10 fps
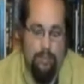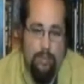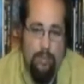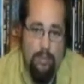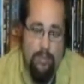
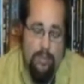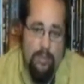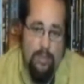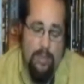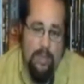
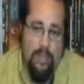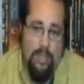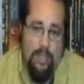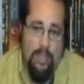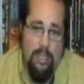
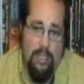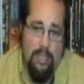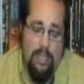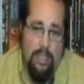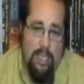(silence)